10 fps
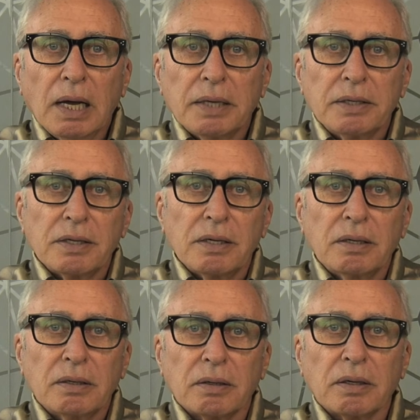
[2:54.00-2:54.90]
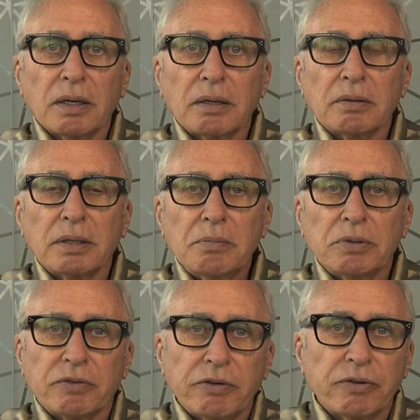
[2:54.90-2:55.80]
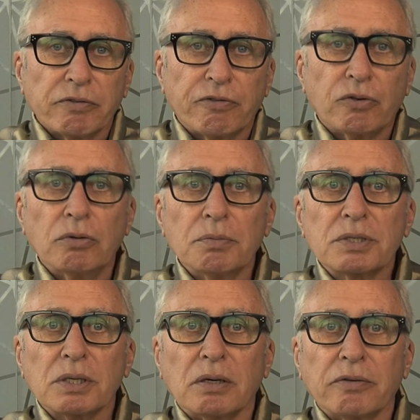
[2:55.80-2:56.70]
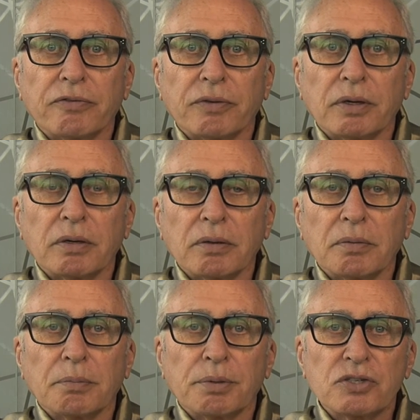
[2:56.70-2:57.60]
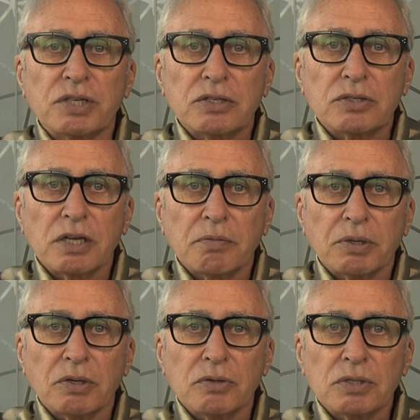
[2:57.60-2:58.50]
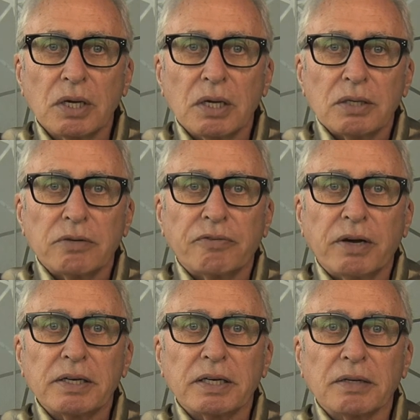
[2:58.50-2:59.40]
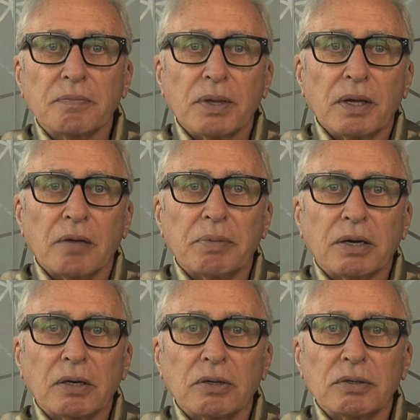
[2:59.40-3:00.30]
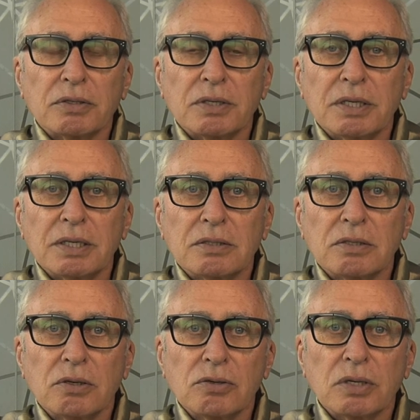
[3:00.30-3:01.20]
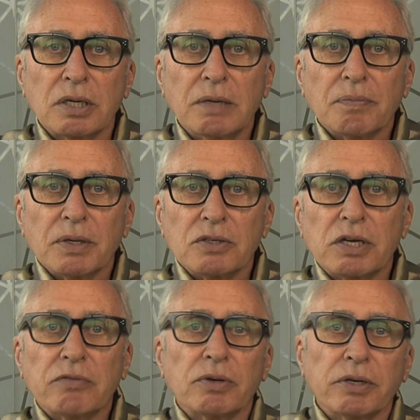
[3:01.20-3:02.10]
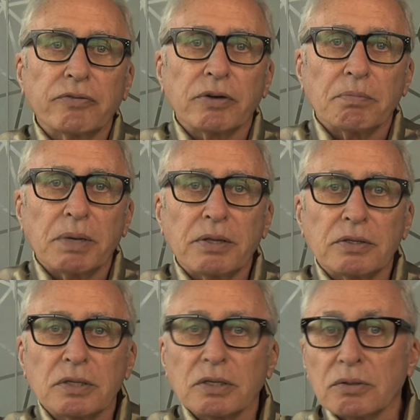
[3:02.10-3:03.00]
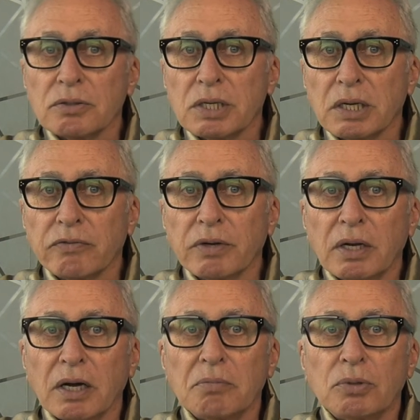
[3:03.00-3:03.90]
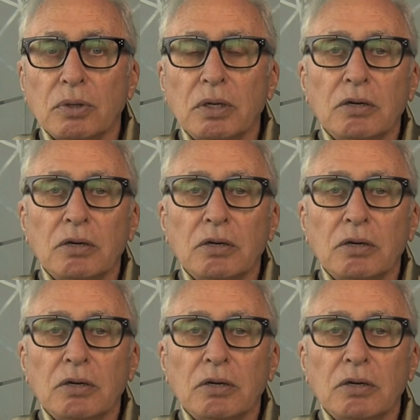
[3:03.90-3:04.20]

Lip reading: A number of different forms of procedures can be used to find out about learners' needs, and usually several different methods are used to give a more